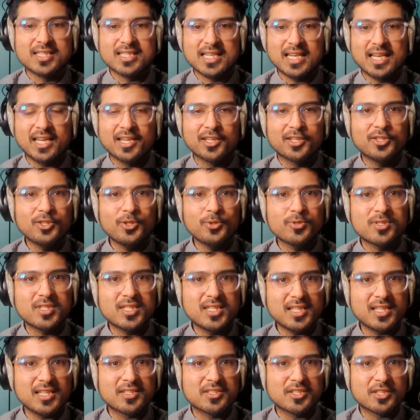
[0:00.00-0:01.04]
saying, use
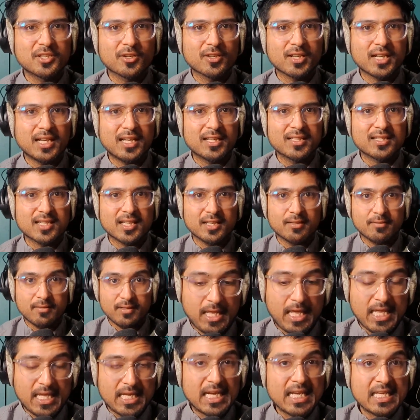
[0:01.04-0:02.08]
these in your content.
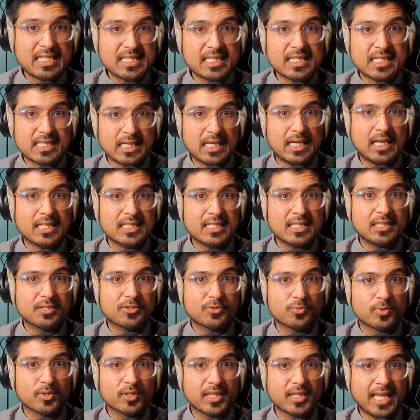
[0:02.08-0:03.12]
AI-assisted content
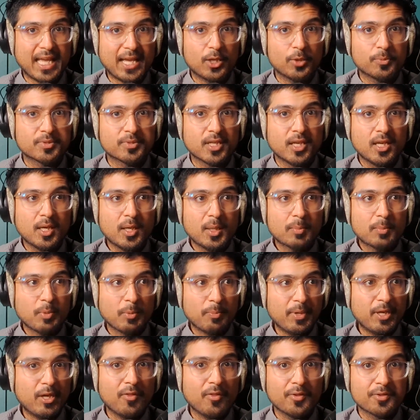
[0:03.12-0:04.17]
has really helped
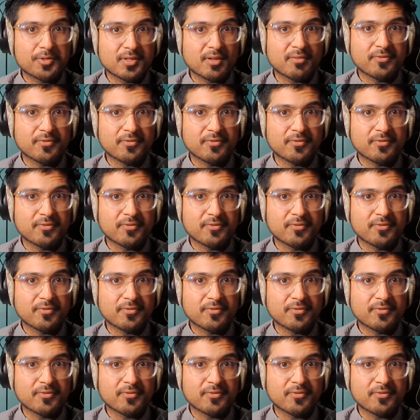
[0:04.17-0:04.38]
propel those